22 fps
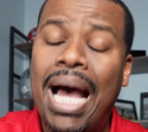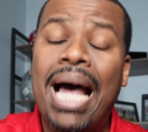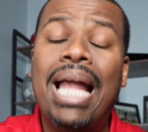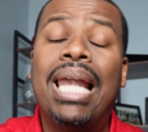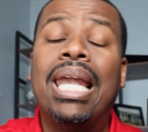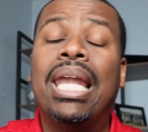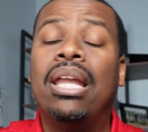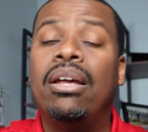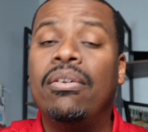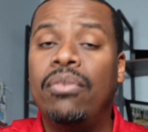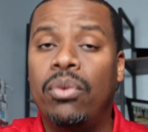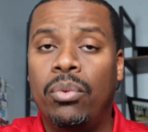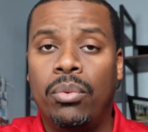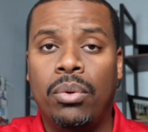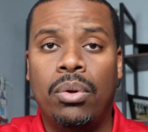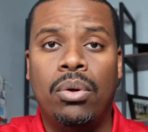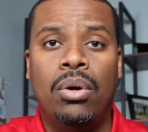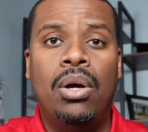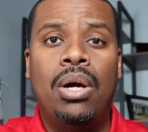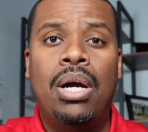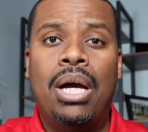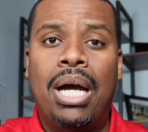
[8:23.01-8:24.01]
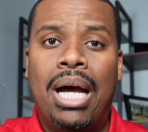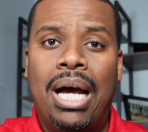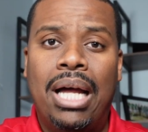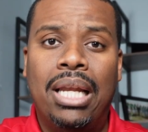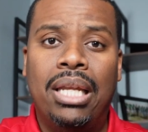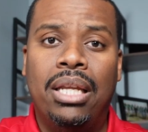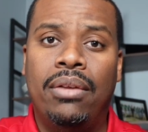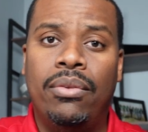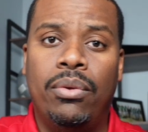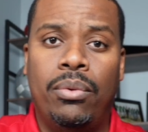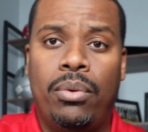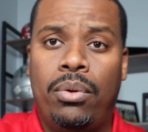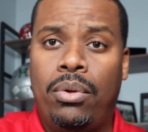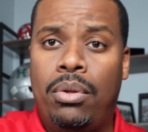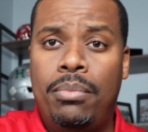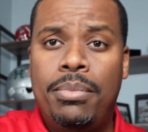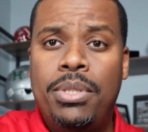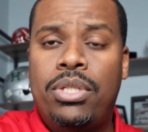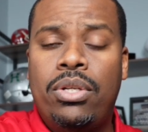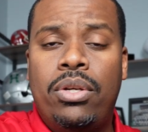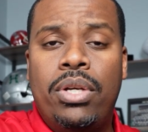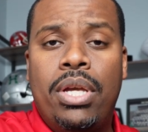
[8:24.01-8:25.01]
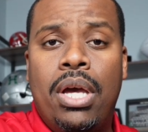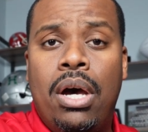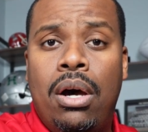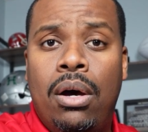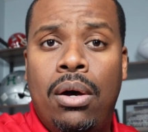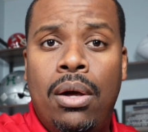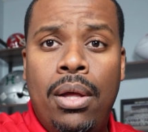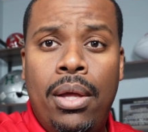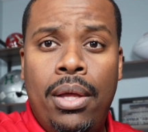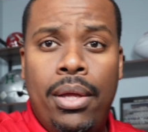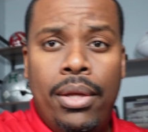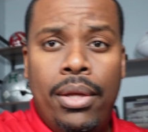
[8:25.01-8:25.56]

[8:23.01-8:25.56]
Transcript: I love the role. Let me show y'all,